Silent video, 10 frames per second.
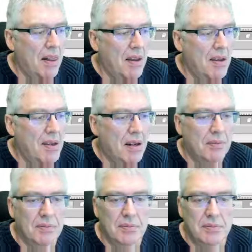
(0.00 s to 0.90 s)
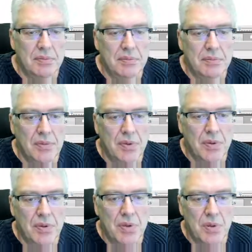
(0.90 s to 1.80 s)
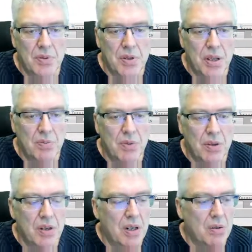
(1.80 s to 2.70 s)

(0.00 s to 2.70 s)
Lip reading: Yeah, I'm going to close that one down.